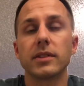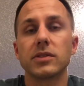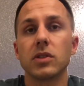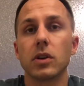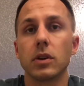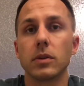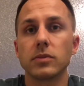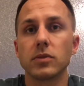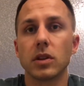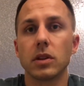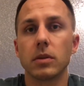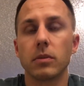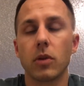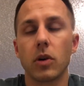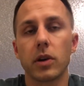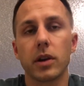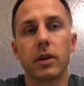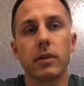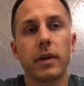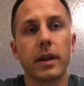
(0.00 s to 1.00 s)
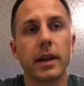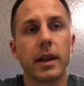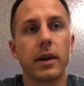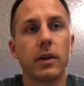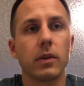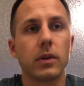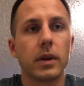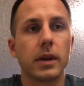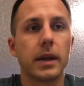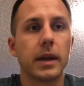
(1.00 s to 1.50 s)
SARMs on the market right
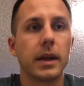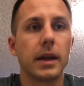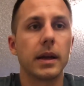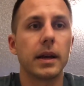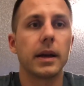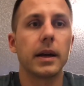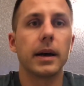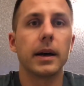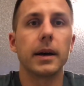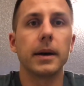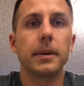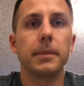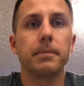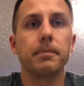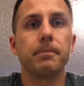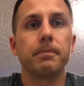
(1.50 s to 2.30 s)
now.